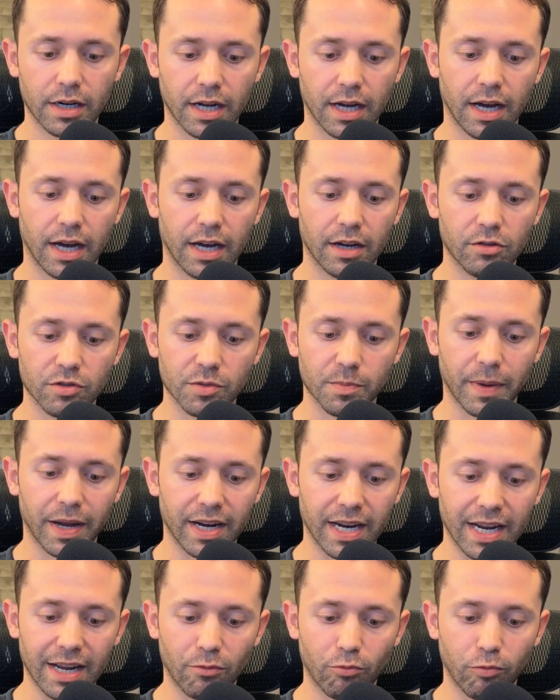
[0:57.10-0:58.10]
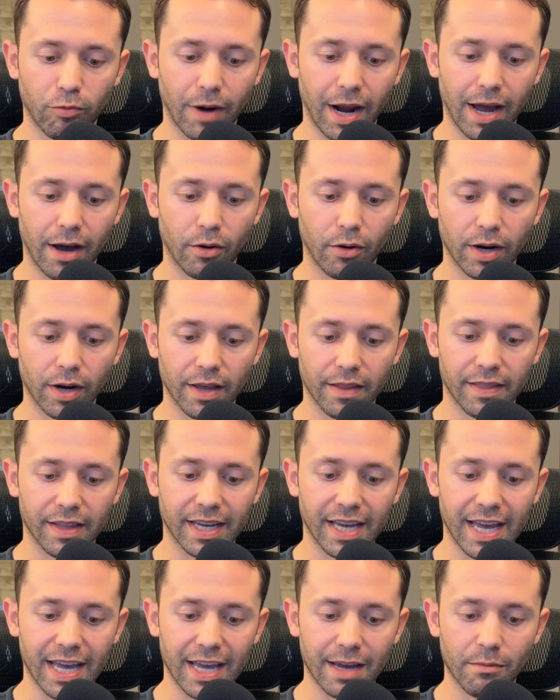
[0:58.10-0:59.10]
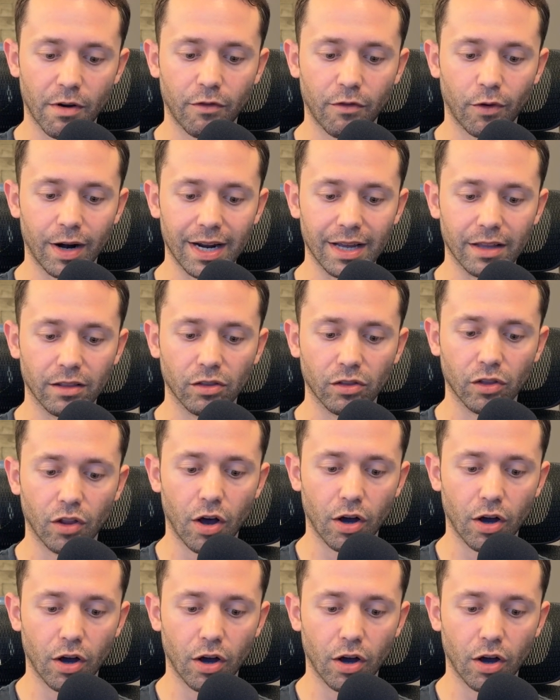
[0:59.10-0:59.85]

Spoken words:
who's been around the game for a long